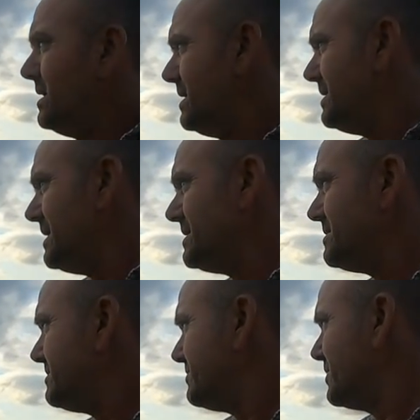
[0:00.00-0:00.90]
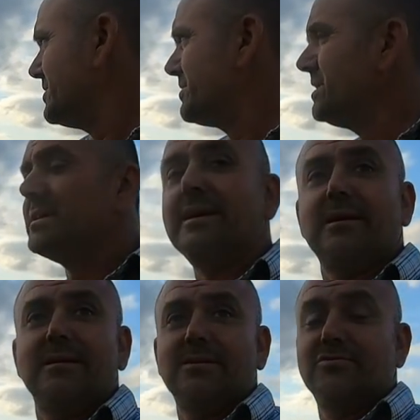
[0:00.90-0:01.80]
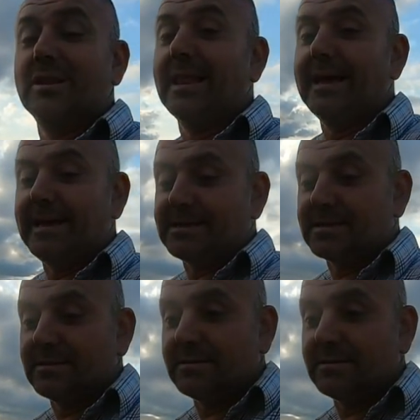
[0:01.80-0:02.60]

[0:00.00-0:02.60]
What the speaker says: and then we drilled it late,